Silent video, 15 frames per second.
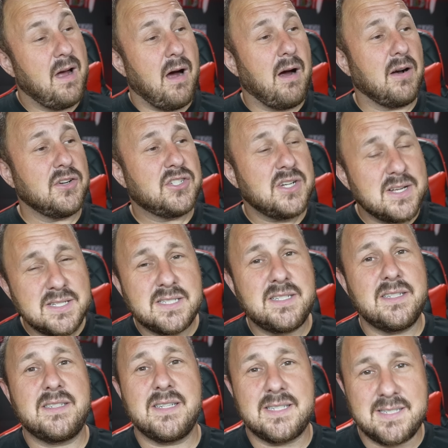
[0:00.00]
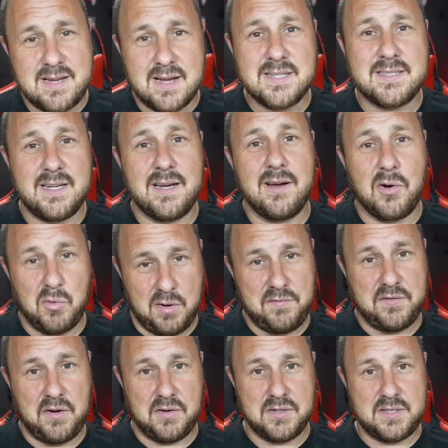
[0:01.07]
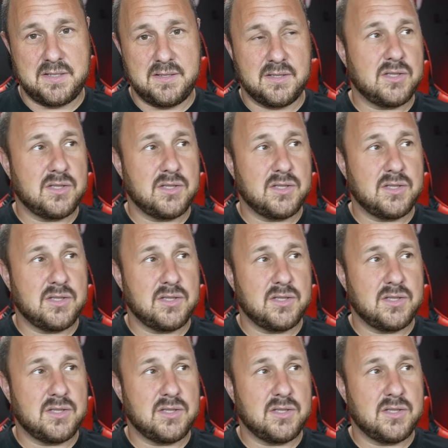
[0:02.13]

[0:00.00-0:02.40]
are just disgusting grifters.